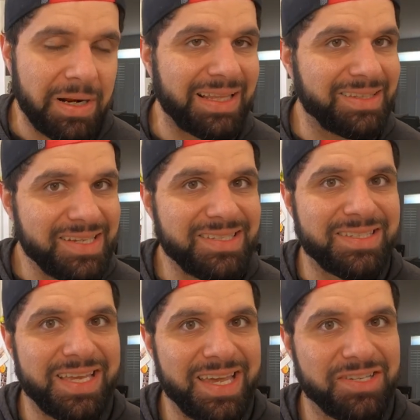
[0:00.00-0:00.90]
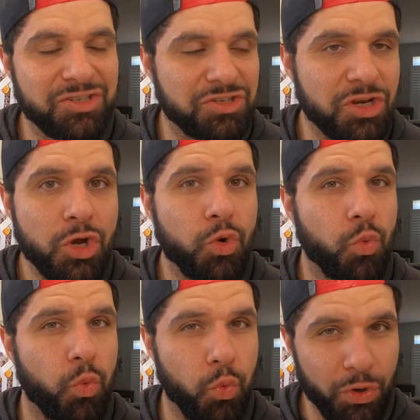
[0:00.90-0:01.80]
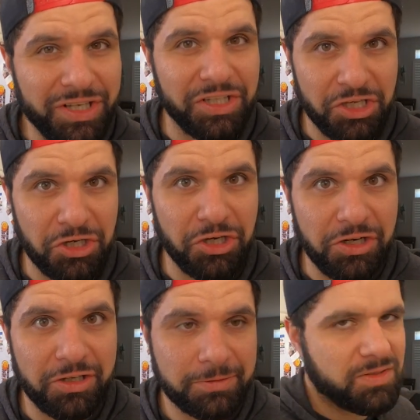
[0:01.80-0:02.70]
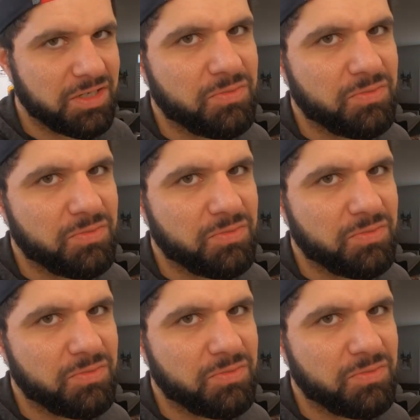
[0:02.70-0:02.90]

But at least it tastes really good. Let's